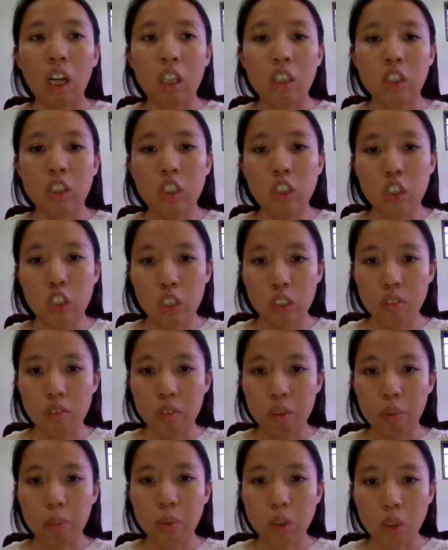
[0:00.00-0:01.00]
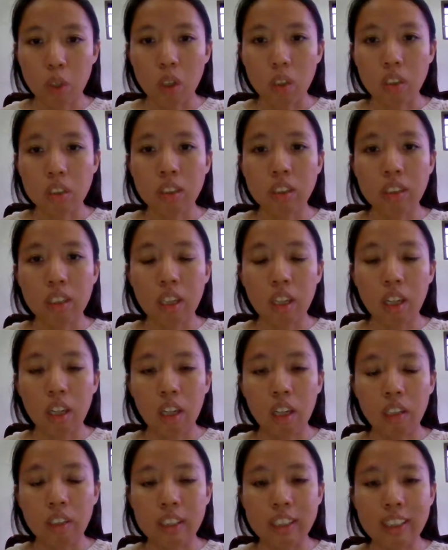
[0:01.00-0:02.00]
teaching from Source.
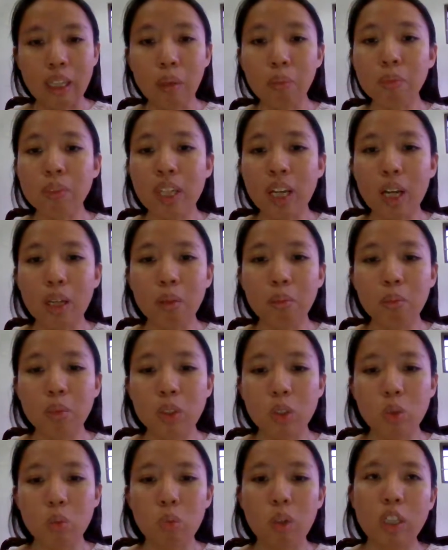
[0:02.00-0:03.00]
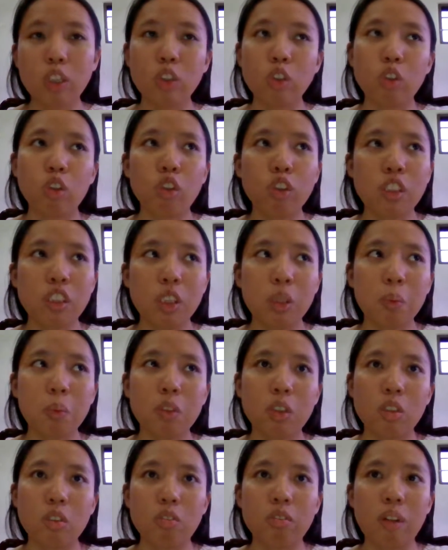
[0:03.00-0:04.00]
Sometimes when Source and
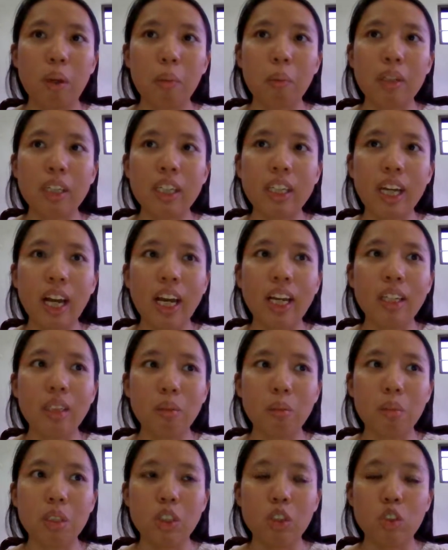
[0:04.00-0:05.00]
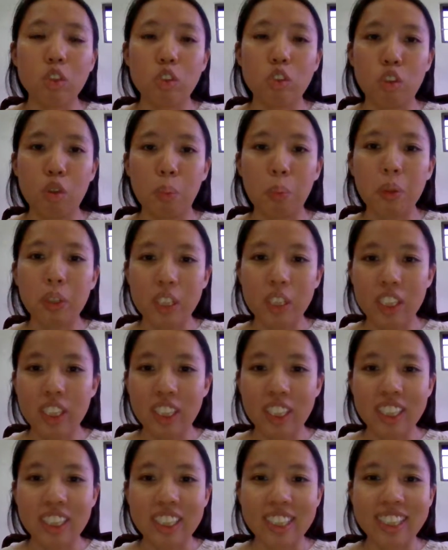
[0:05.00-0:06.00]
spiritual family guide me to a
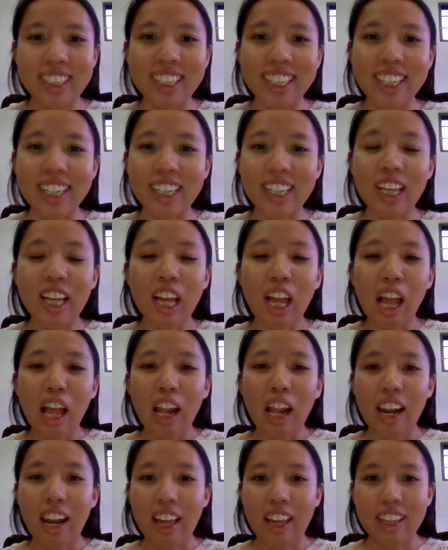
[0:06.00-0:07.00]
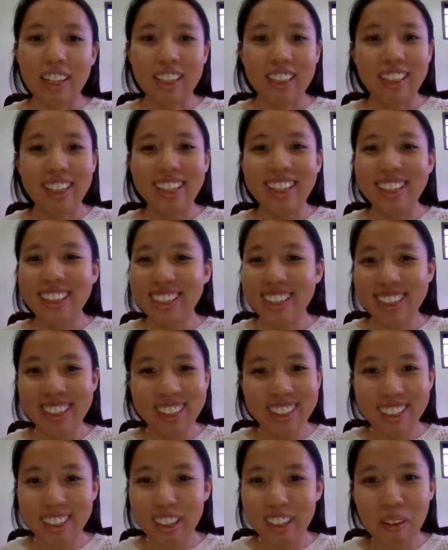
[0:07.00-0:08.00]
particular thing, like
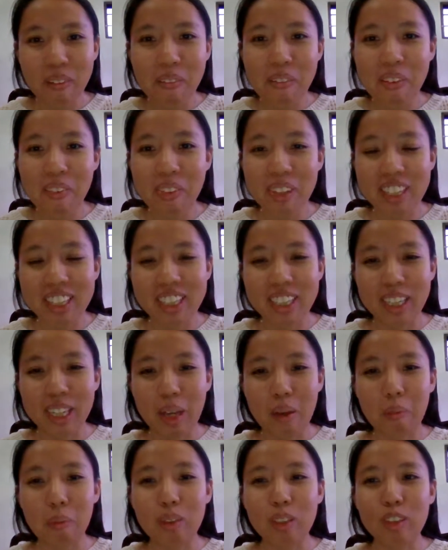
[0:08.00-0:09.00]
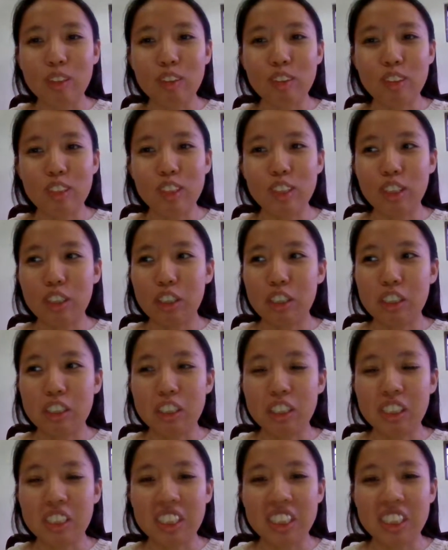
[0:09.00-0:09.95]
learning even in chemistry or